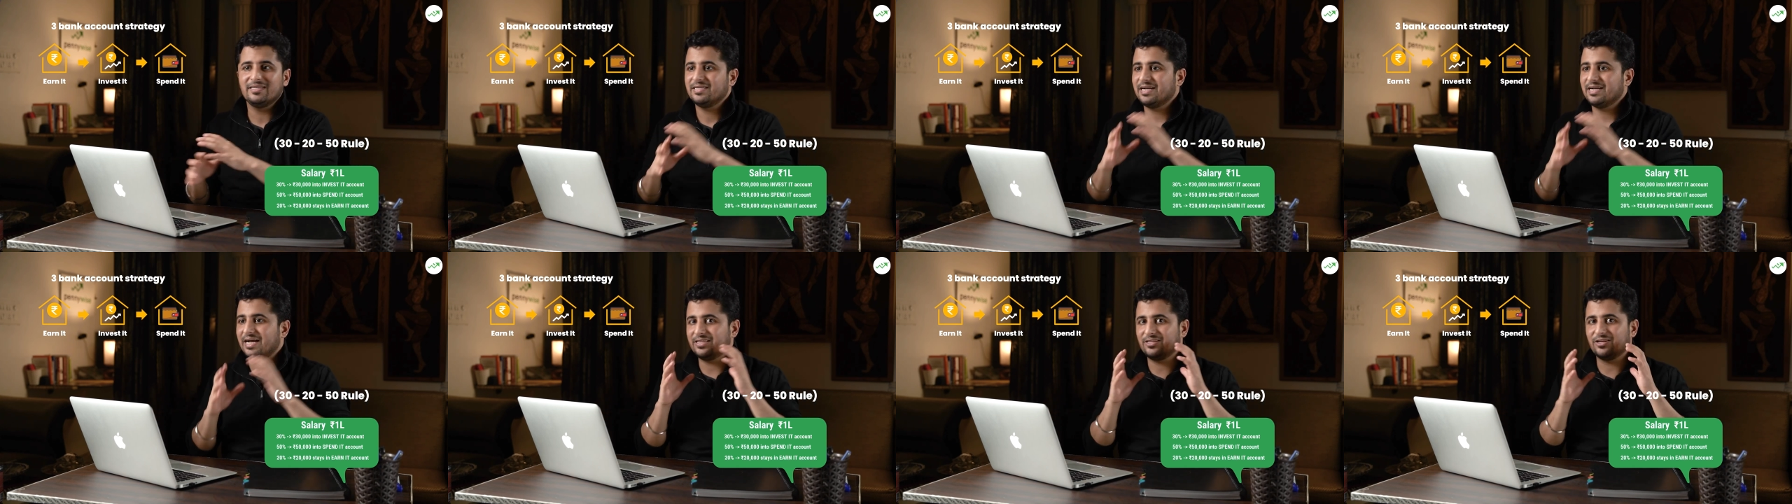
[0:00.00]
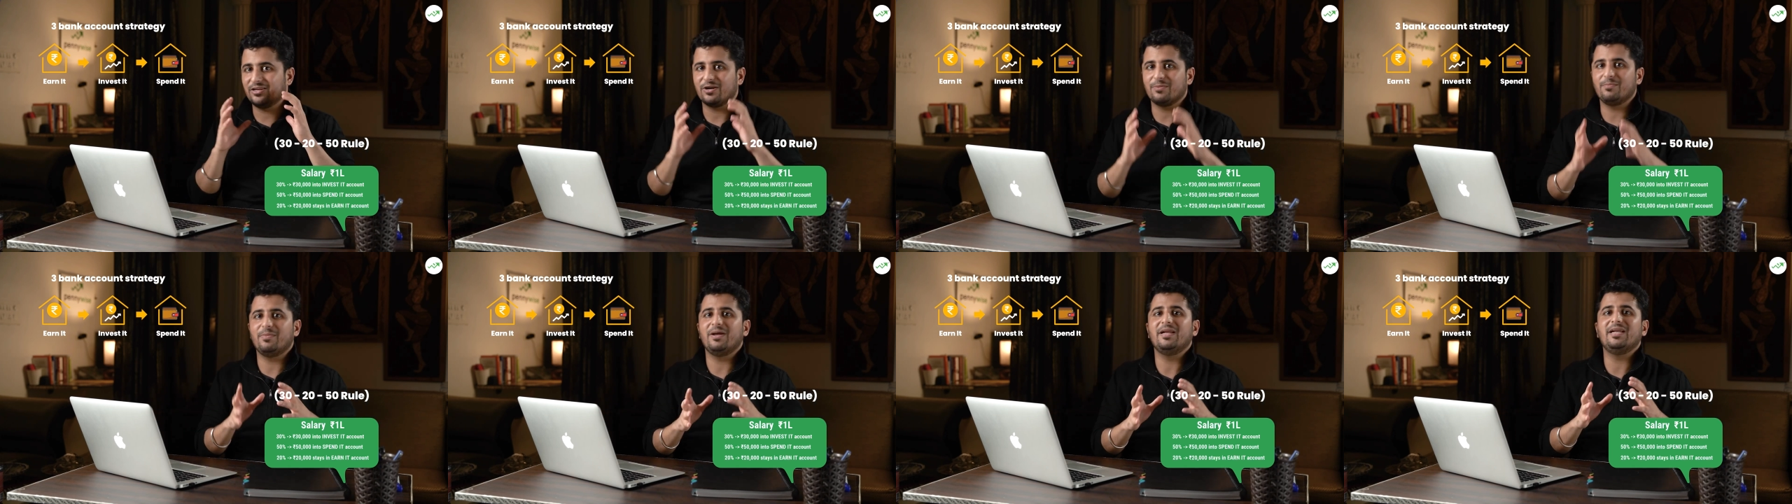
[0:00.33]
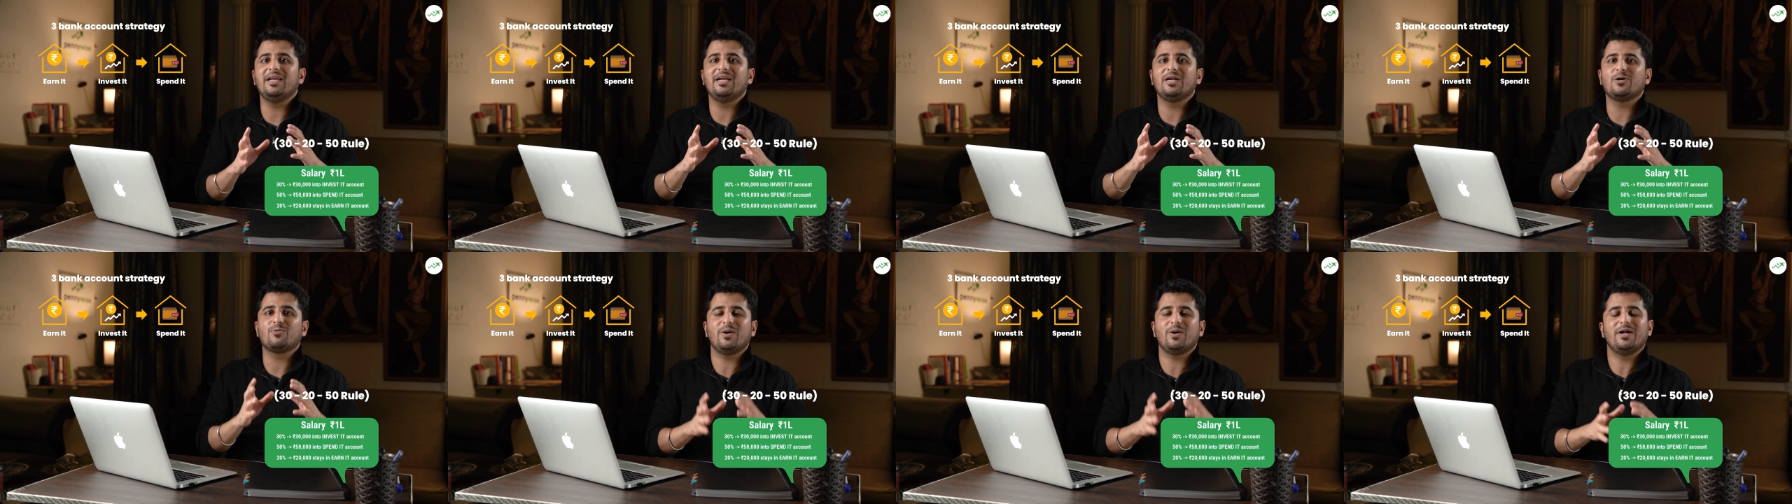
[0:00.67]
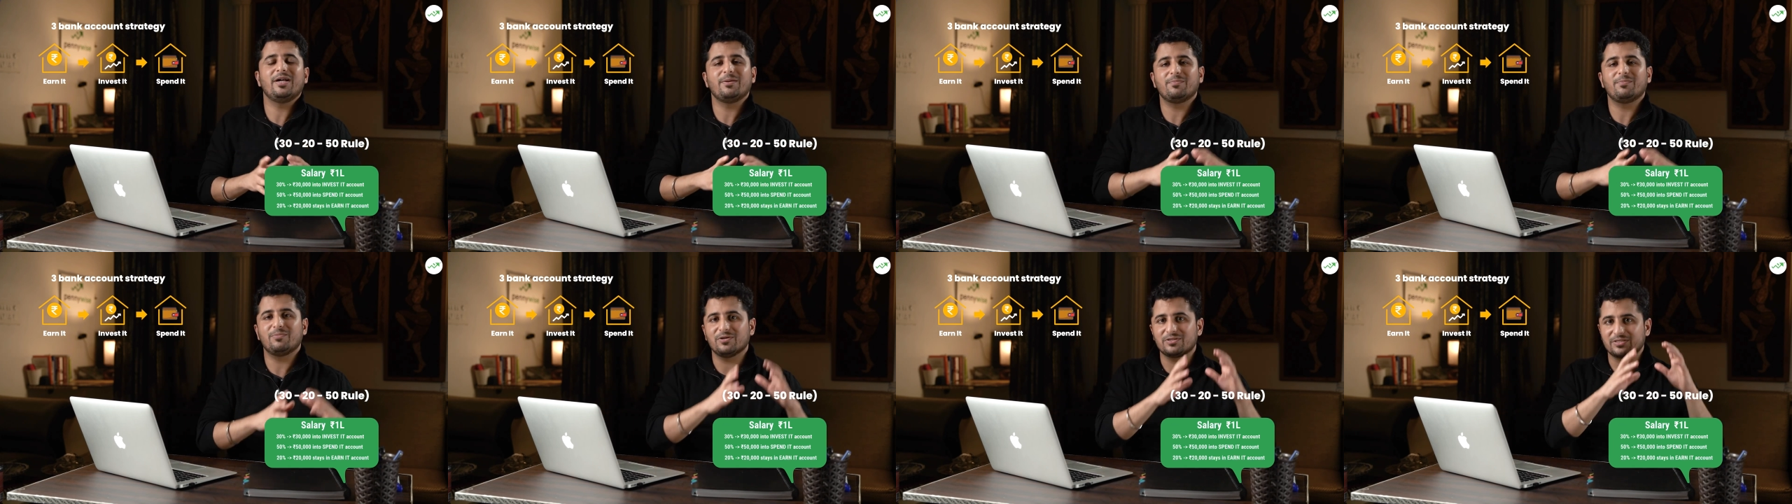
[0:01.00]
And the remaining
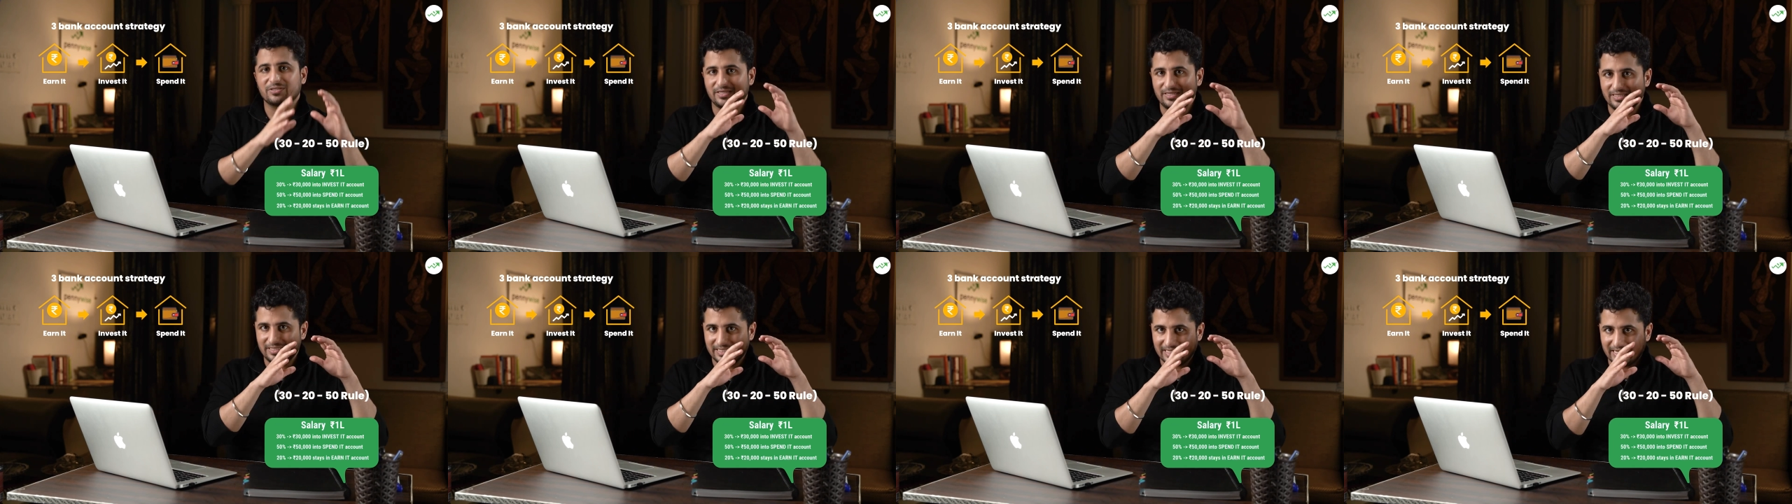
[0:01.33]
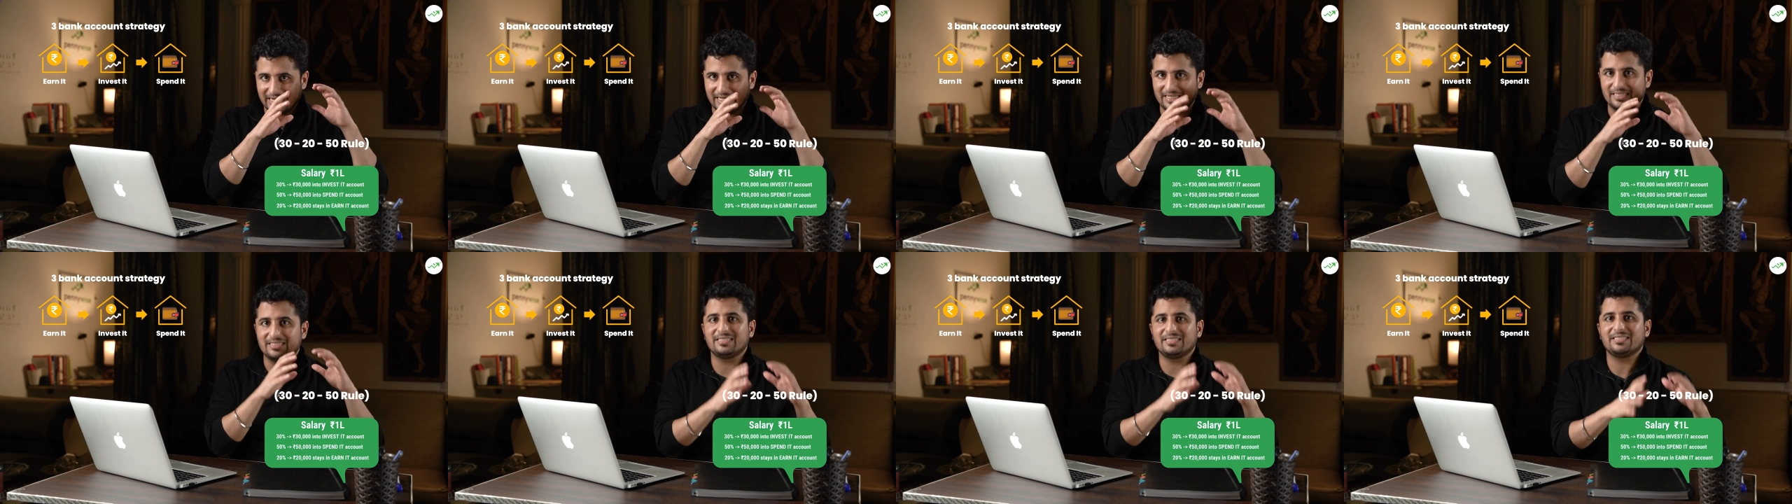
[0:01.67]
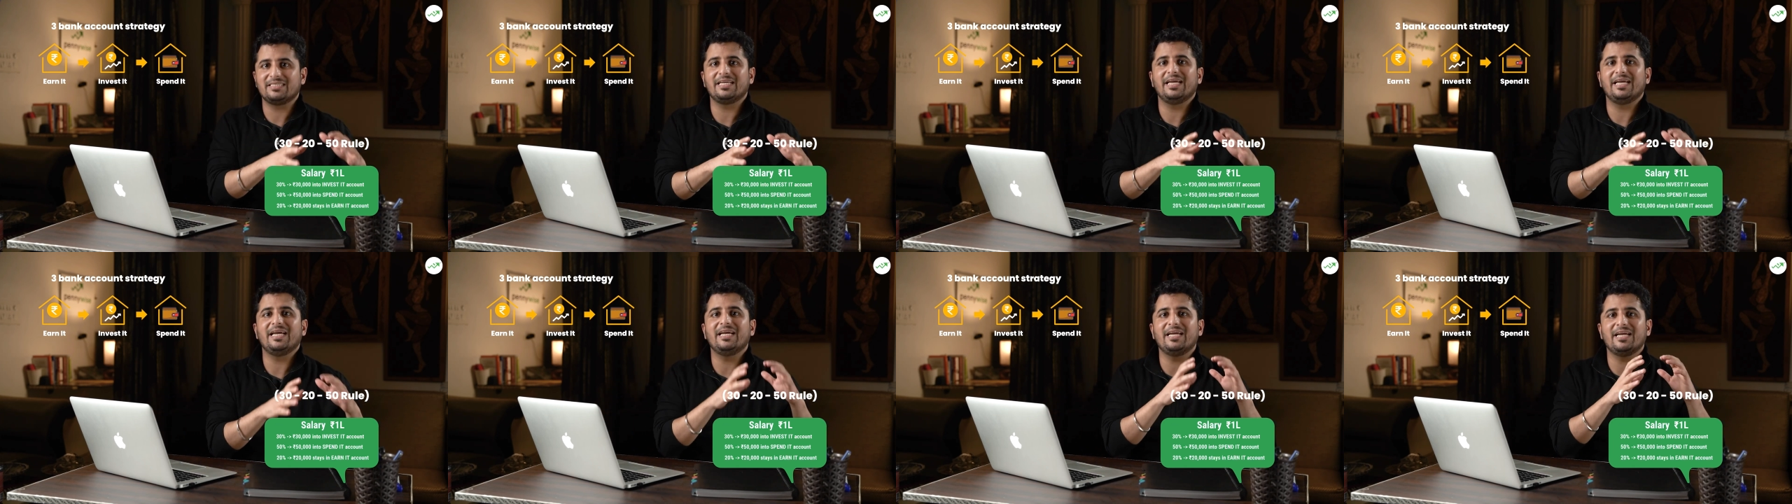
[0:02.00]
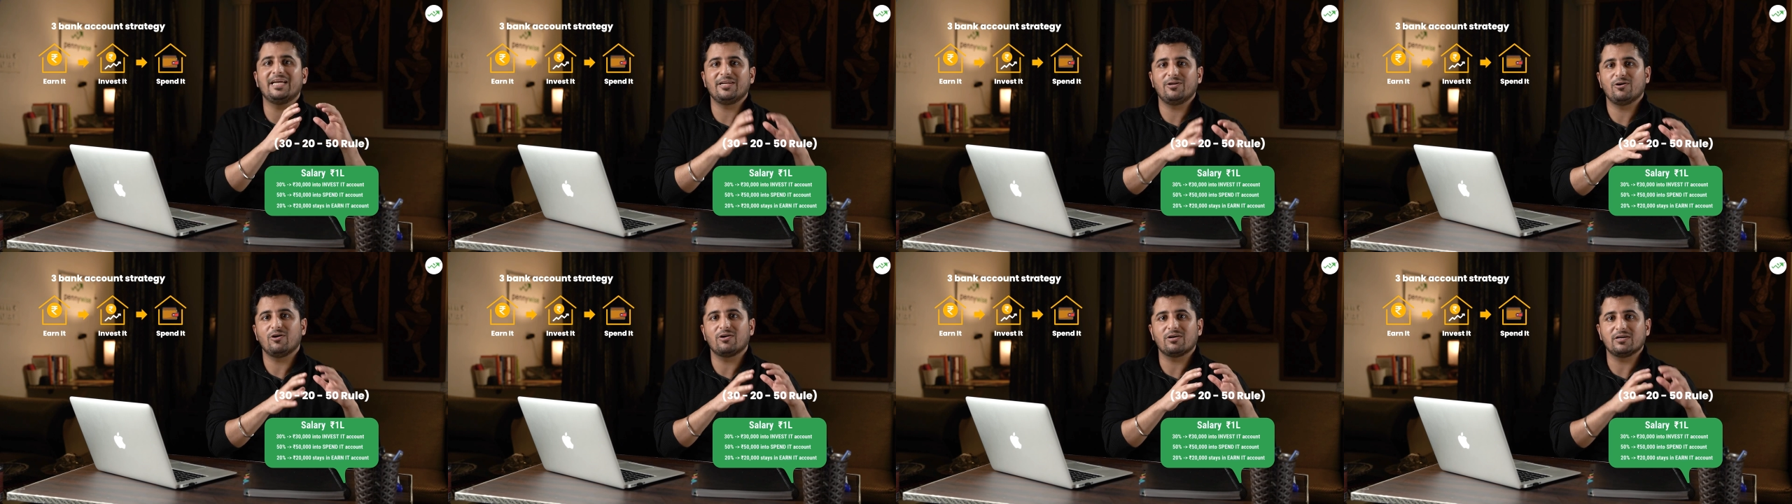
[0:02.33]
20% can stay
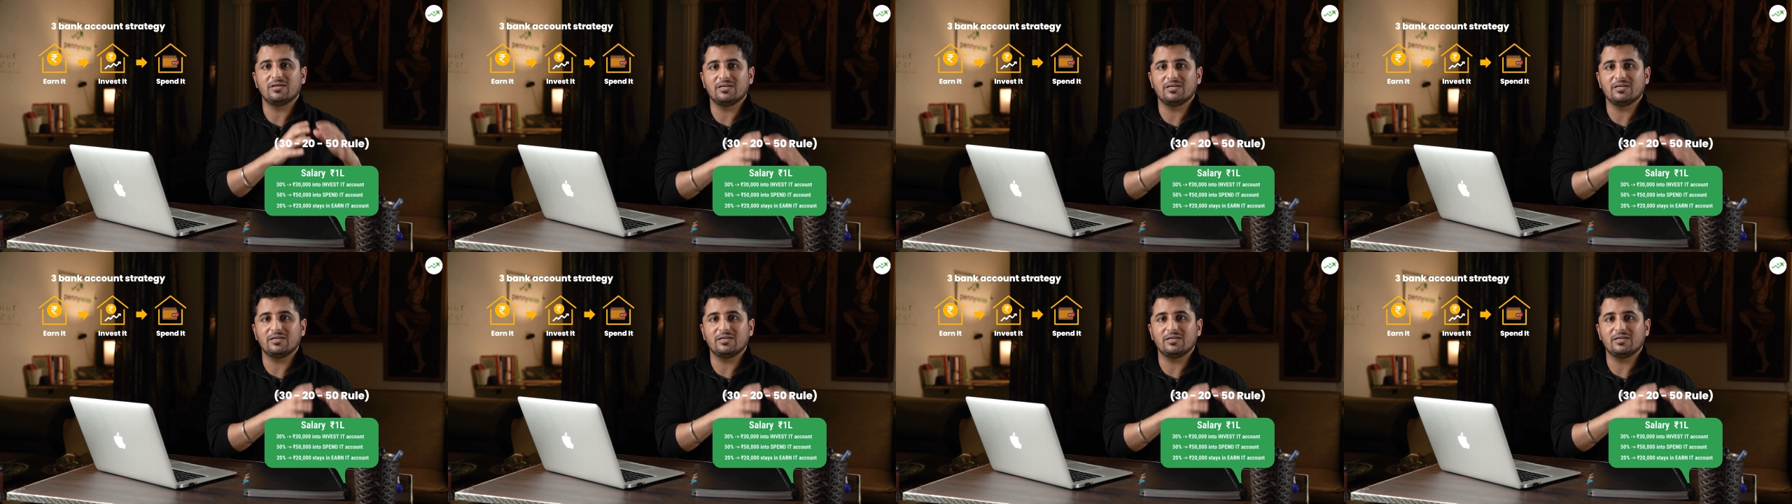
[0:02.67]
in your